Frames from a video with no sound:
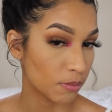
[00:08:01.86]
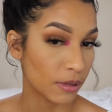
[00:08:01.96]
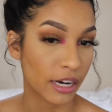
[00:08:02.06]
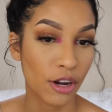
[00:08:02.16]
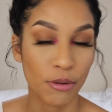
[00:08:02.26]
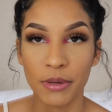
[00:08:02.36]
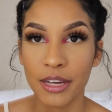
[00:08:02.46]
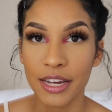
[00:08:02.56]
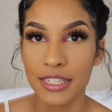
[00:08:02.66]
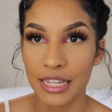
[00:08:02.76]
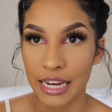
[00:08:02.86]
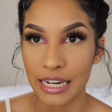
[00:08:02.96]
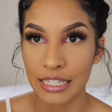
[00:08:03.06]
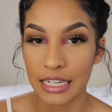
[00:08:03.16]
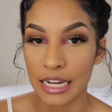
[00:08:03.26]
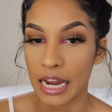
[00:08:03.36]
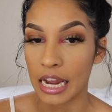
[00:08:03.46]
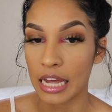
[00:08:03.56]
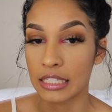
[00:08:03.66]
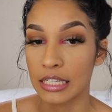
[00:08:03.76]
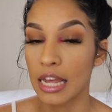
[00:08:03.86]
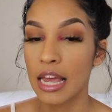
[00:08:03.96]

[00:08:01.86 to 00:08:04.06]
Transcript: but I hope you guys liked it, and